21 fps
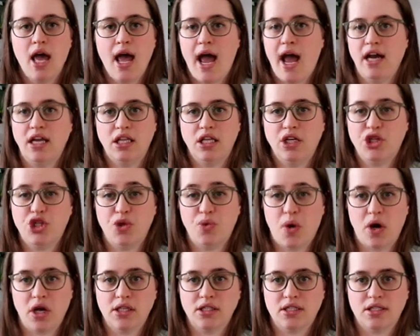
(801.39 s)
anything she
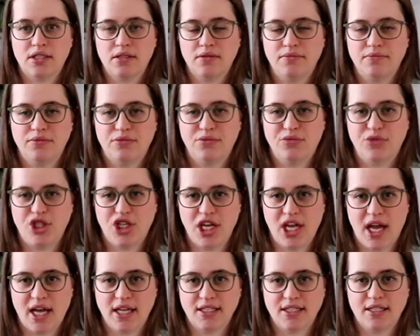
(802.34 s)
wants, she
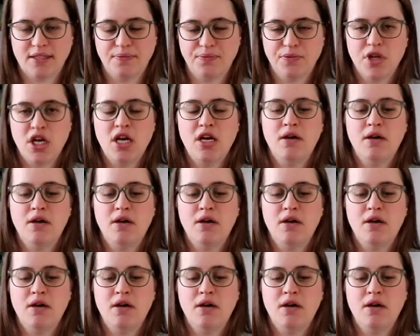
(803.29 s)
gets.